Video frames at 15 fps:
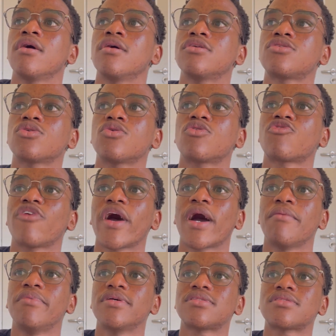So kufanele
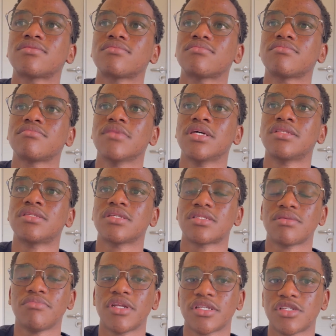ngabe it's a
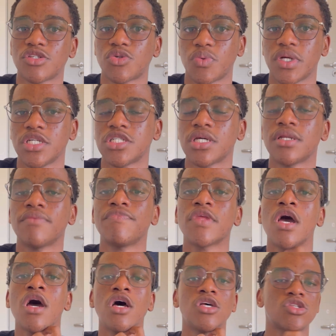similar situation.
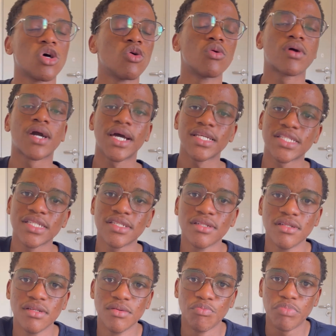So guys,
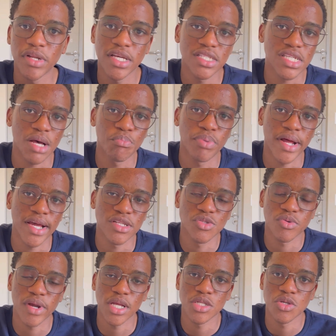please apply to
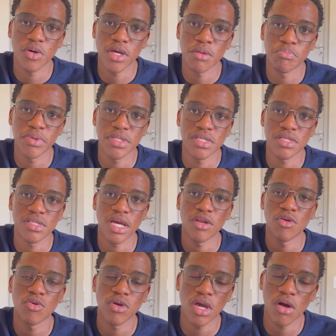write your NBTs. I
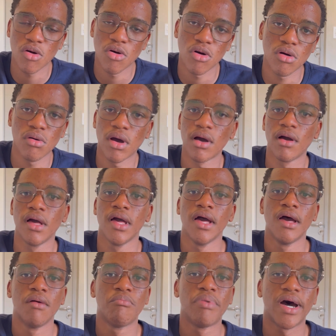know kuyakhokhwa,
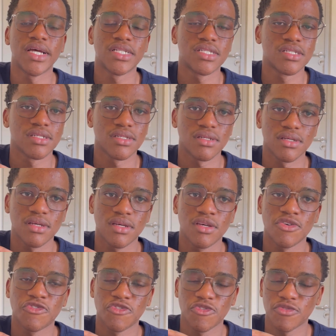but
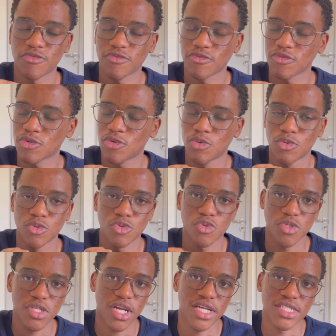if kuwukuthi
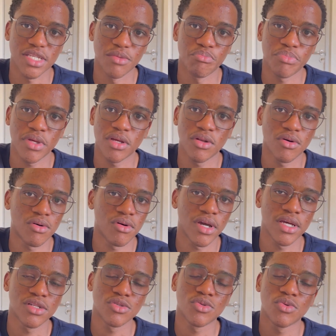serious ngempilo
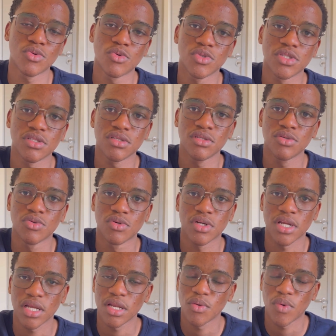and kuwukuthi you
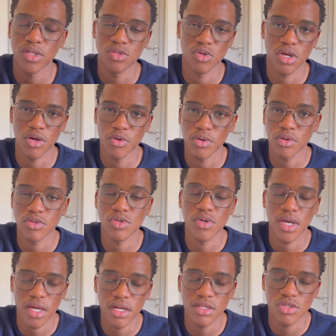really want to
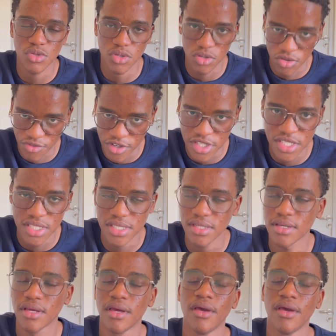get into university,